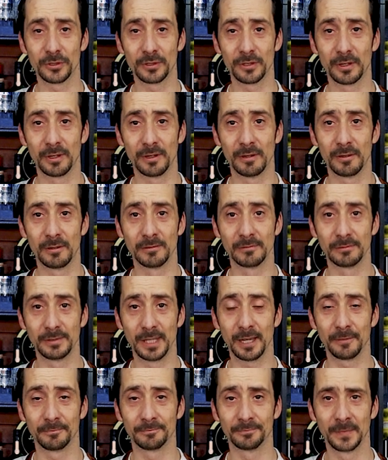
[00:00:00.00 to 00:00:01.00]
So
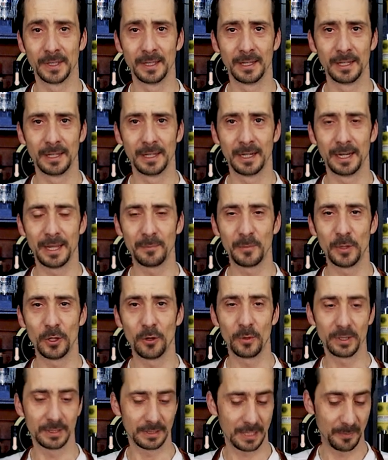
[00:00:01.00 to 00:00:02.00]
yeah, let me
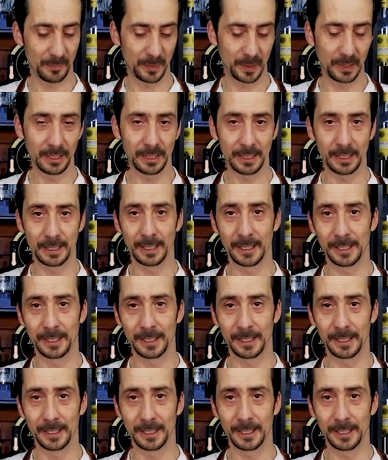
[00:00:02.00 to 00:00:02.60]
know what's happening,